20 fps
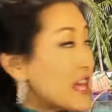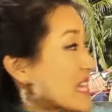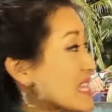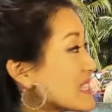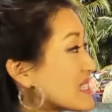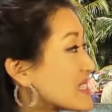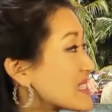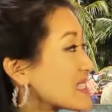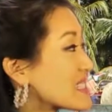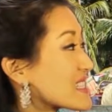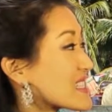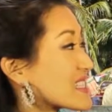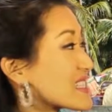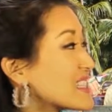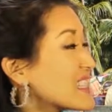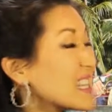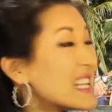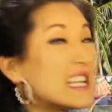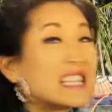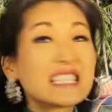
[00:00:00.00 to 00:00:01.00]
This
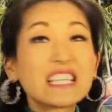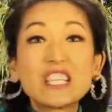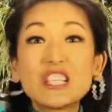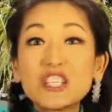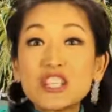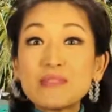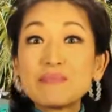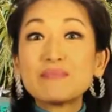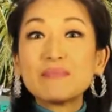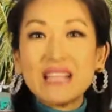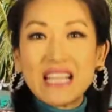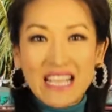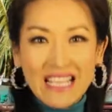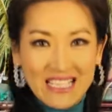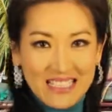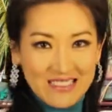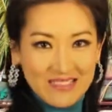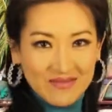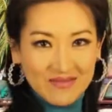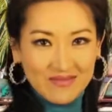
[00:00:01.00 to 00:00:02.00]
is a jeepney,